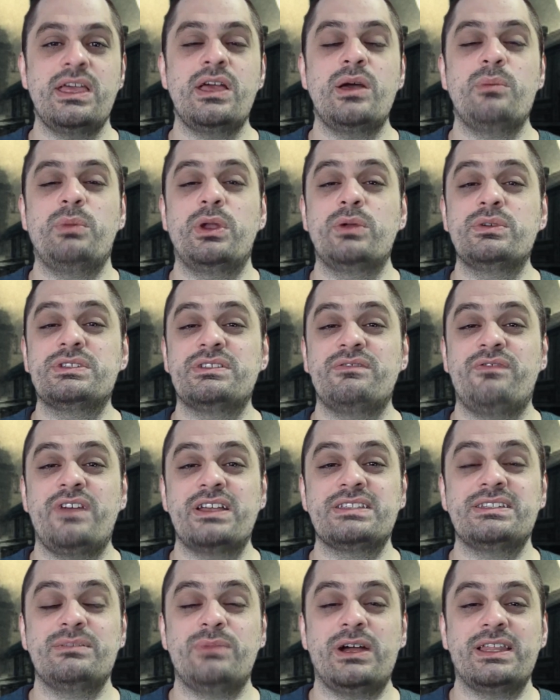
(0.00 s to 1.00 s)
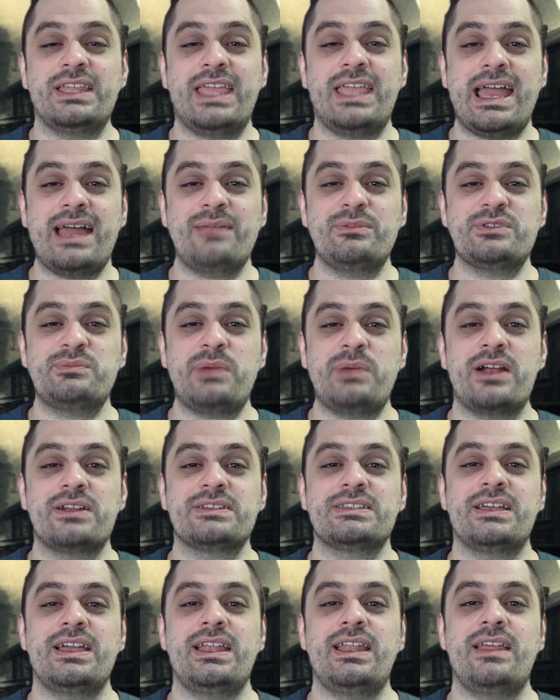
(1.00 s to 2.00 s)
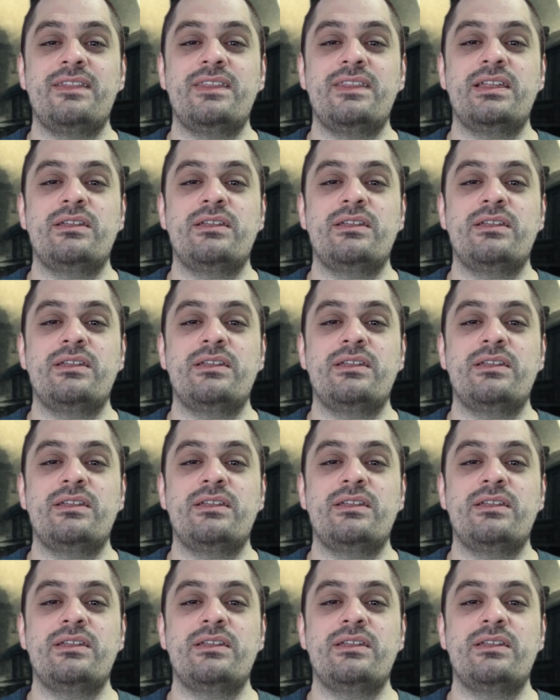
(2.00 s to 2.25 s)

but it was infested by the Cadmus parasite and then